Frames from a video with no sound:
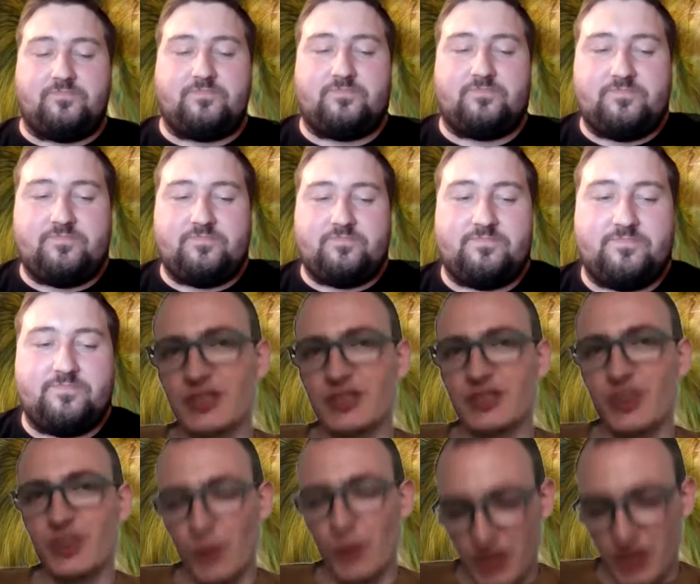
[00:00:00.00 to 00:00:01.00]
Thanks for
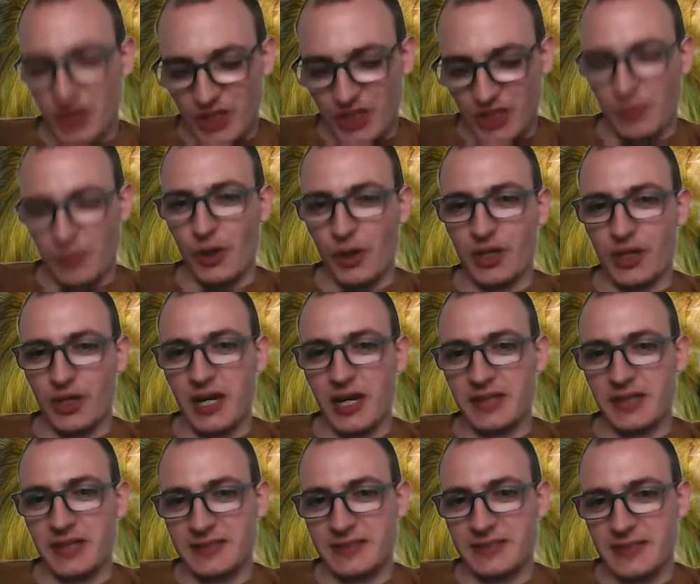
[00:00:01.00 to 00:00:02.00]
listening and watching the
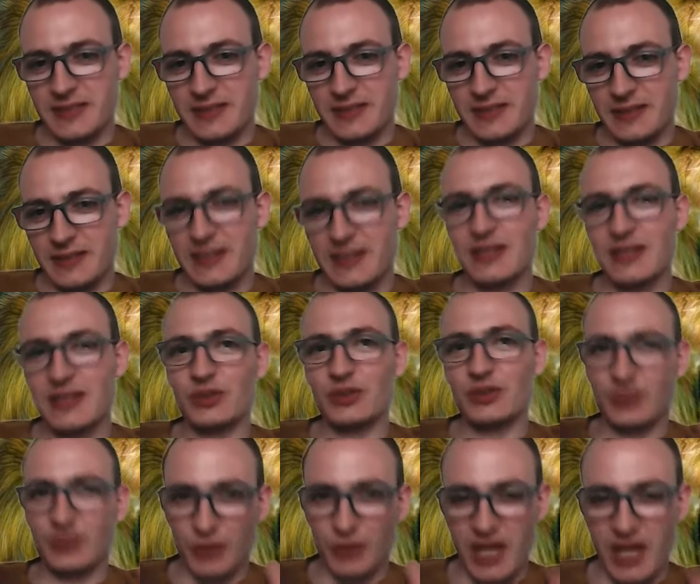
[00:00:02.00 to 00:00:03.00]
podcast.
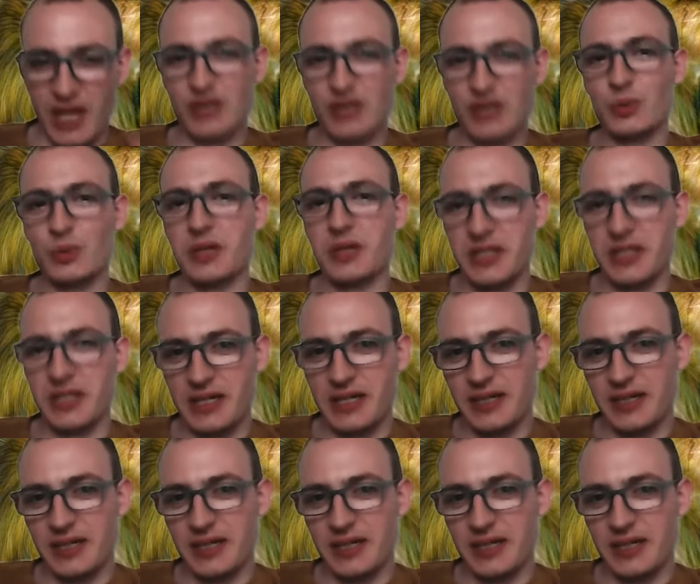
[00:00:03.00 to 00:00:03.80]
Until next week.